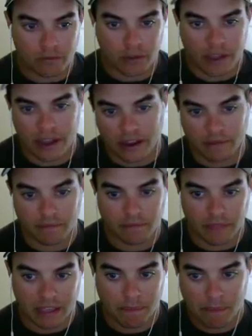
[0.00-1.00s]
kind of
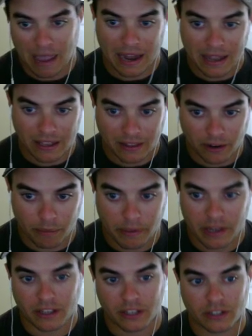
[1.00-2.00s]
like panic a little
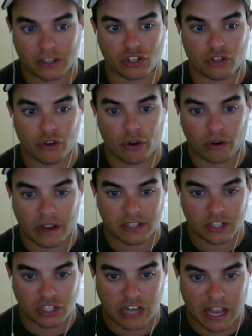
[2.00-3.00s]
bit because you know Grace
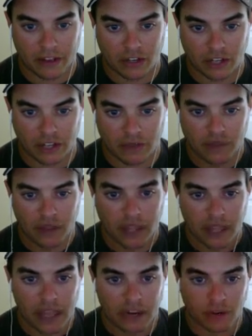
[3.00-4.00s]
is challenging,
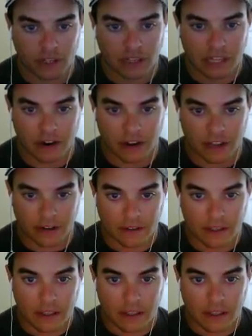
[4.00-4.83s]
and you clear it,